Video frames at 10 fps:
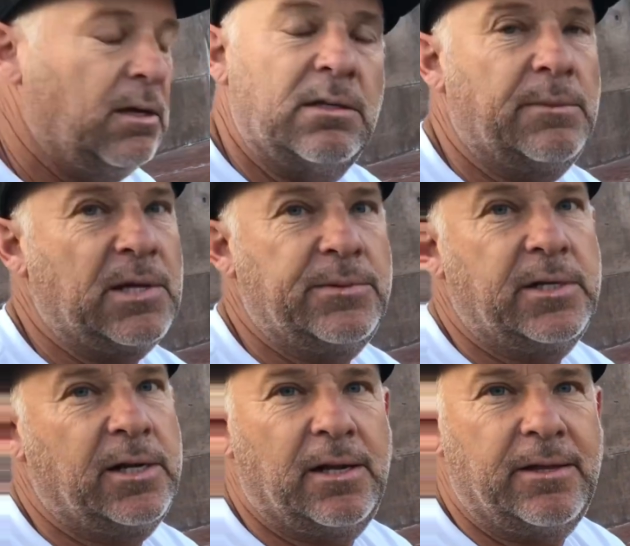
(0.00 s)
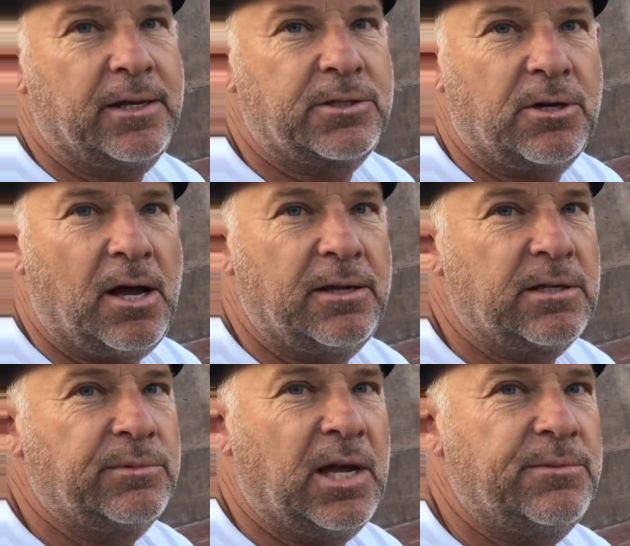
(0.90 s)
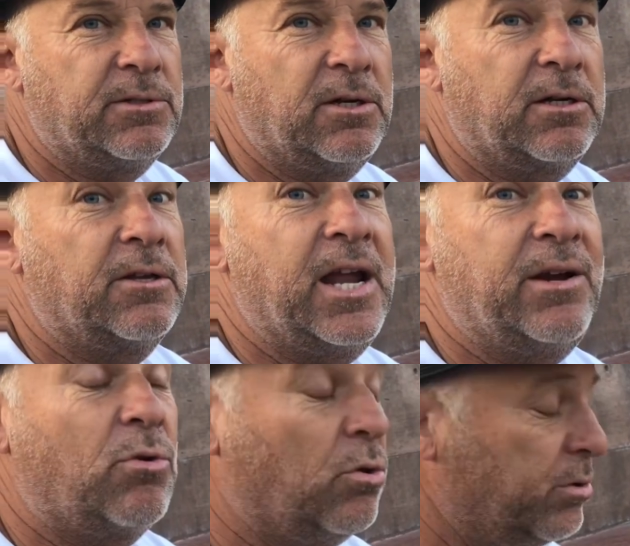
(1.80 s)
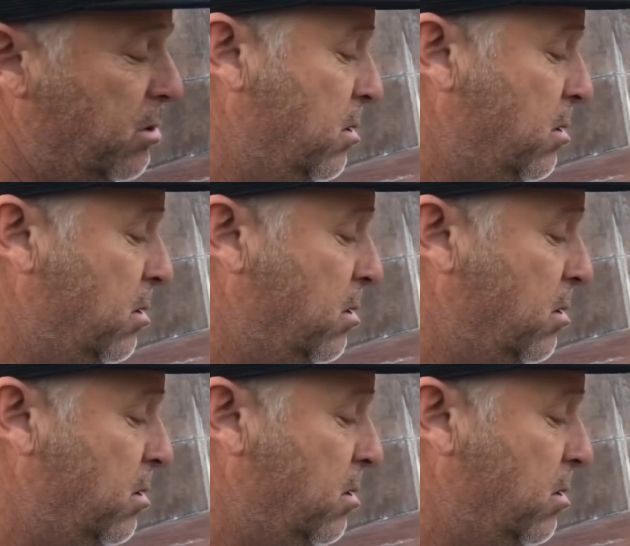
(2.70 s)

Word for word: Sometimes he did it on the next try. Sometimes it took another eight rolls.